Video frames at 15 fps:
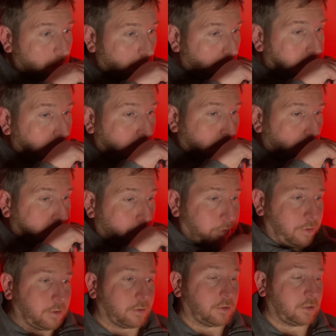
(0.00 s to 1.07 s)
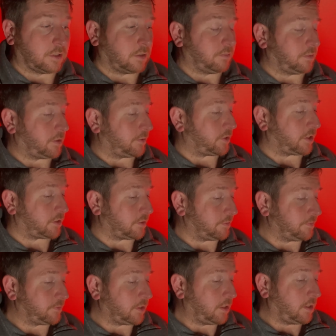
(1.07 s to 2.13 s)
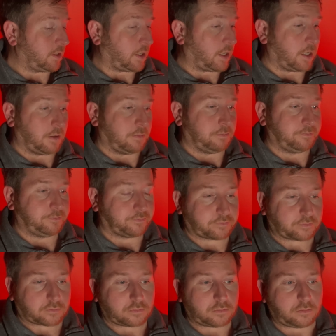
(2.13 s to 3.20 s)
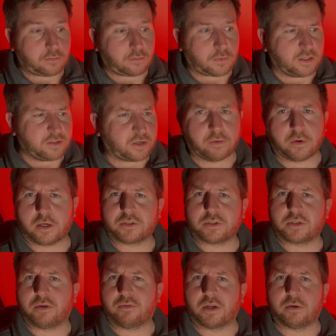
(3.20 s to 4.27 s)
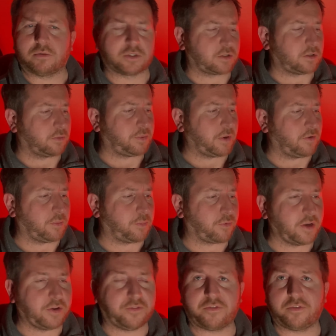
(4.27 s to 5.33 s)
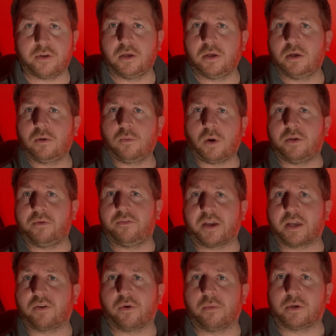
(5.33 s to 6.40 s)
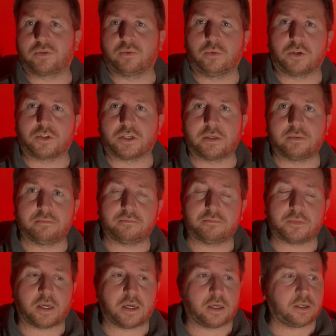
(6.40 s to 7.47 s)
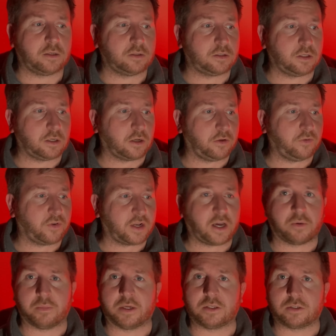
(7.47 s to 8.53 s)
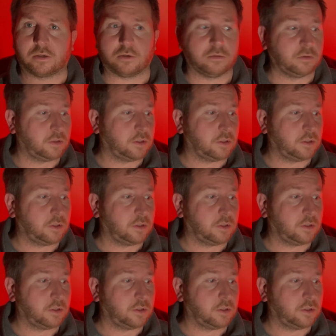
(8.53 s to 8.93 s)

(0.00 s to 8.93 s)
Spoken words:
Oh, apologies. Don't know what else to say really. It was just a bit of a brief one. Thank you very much for watching, and you know, you've allowed me to